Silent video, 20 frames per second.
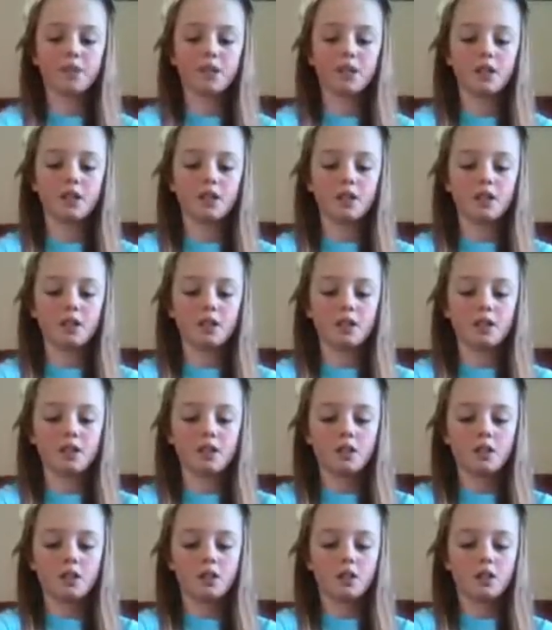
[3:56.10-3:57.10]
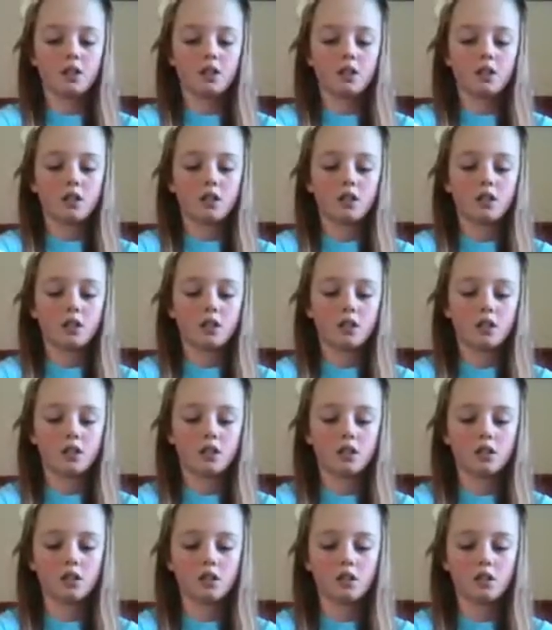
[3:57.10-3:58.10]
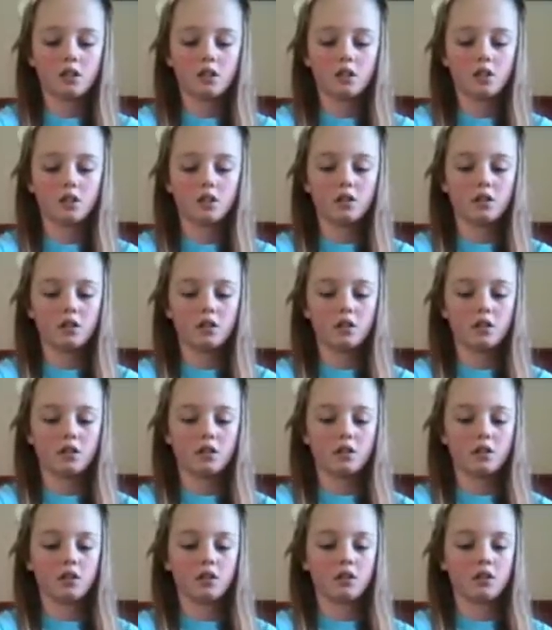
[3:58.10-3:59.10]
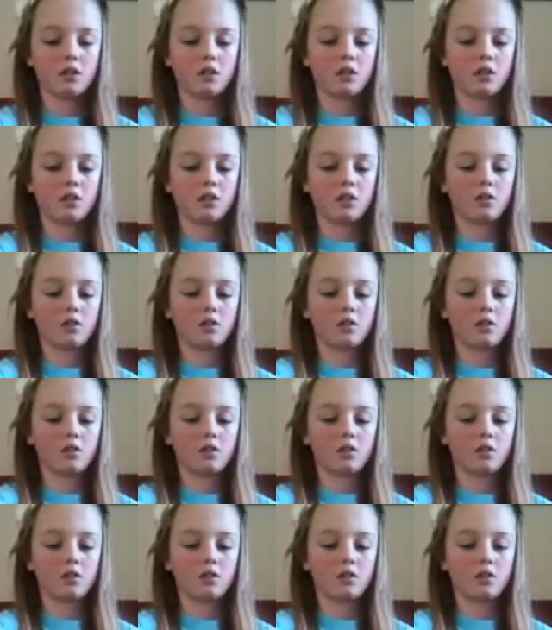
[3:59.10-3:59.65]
(no one is talking)